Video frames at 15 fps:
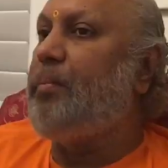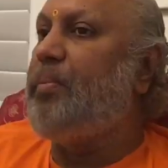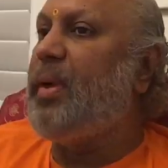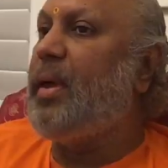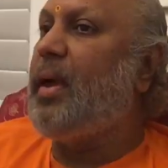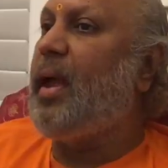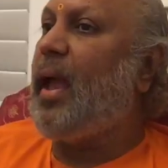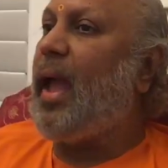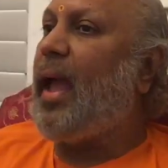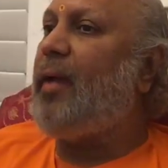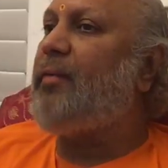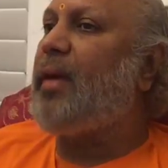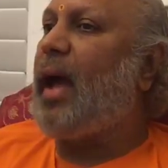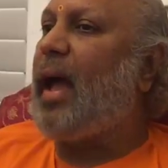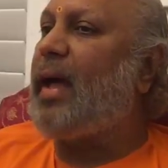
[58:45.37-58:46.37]

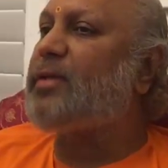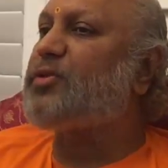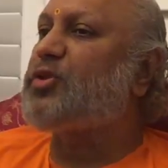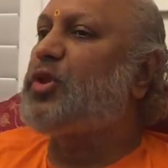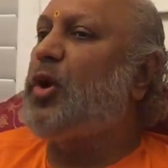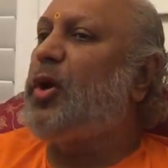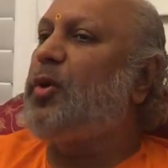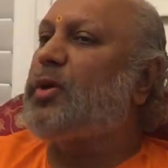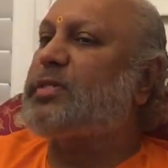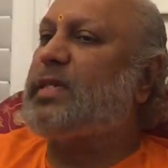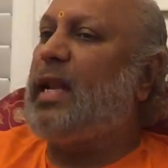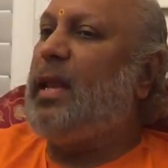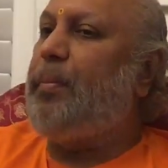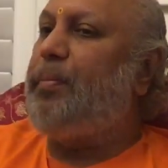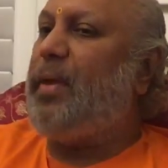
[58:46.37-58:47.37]
behave as though you are
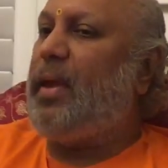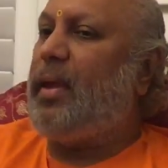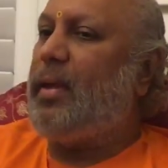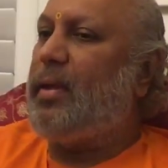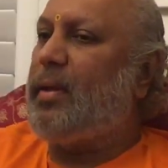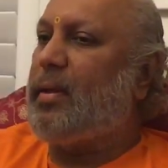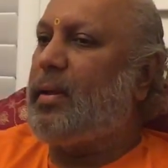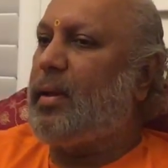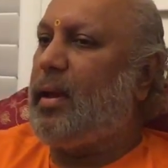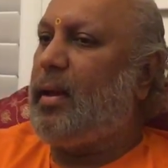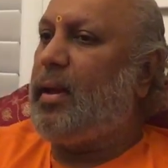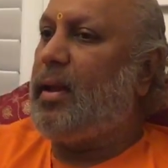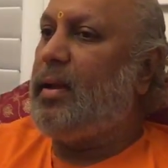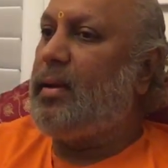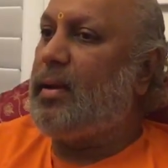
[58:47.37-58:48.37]
sleeping
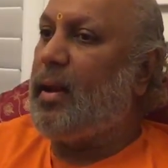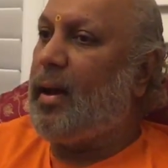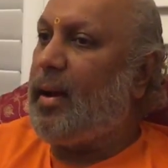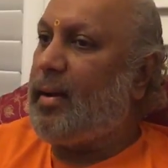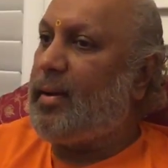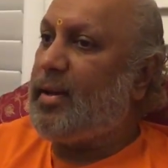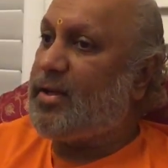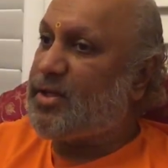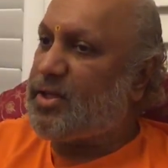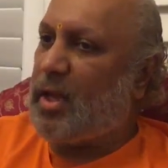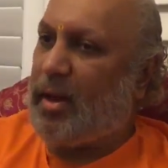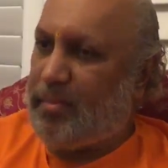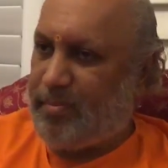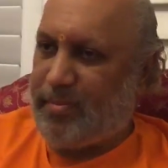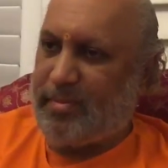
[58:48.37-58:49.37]
and the intellect is
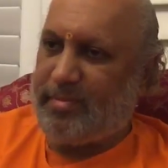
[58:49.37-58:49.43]
sharp.